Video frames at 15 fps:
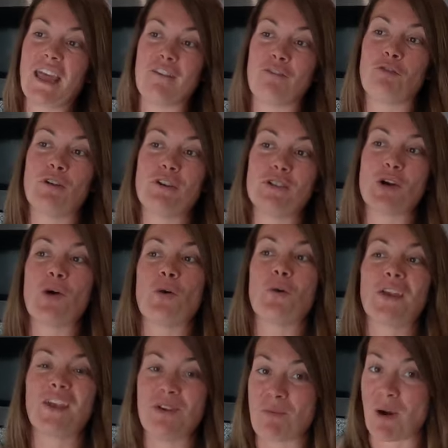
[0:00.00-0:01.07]
if we don't
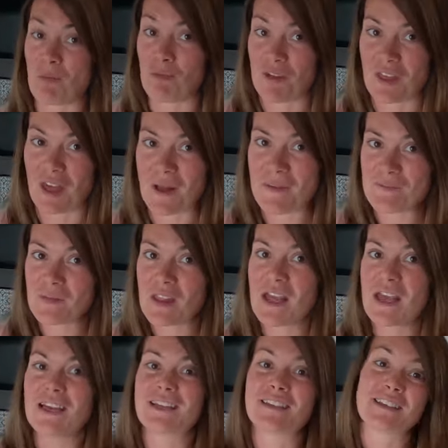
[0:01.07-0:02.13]
keep up with it.
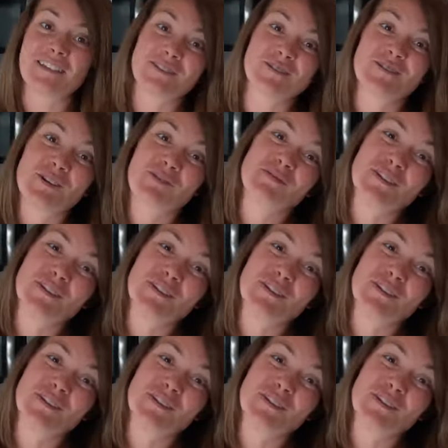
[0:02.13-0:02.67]
because there's no